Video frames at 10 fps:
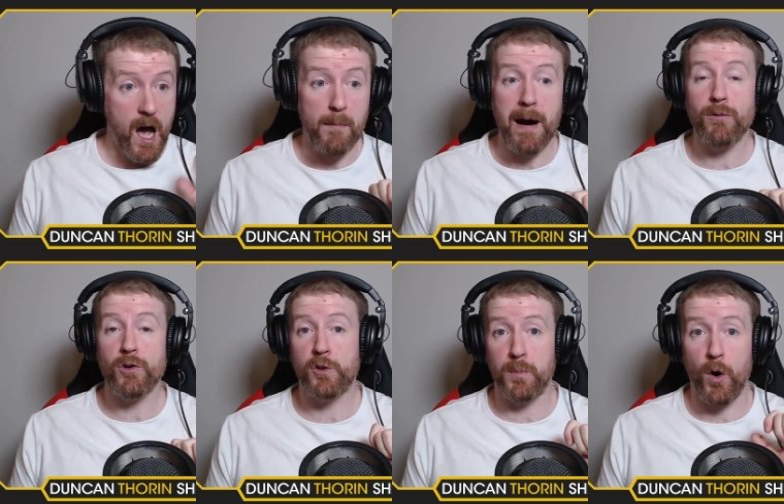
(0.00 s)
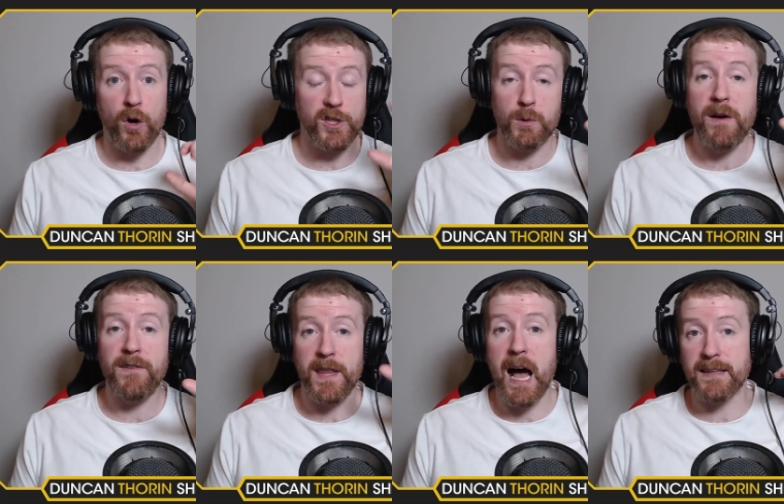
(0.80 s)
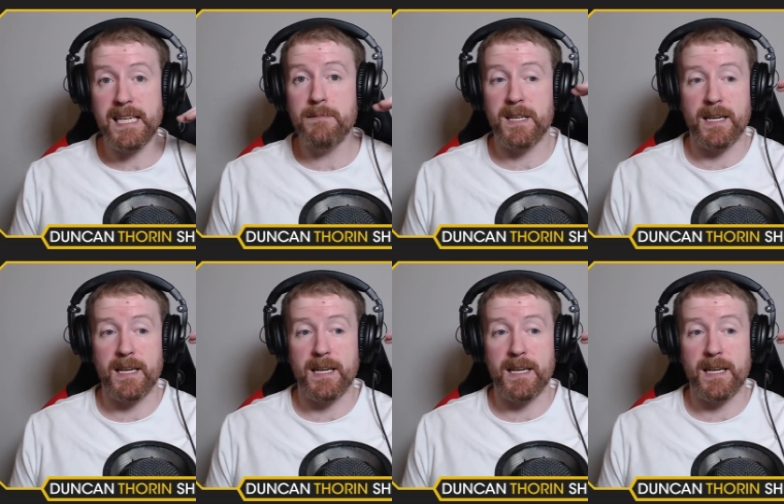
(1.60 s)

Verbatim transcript: a mousesports, whoever they are, teams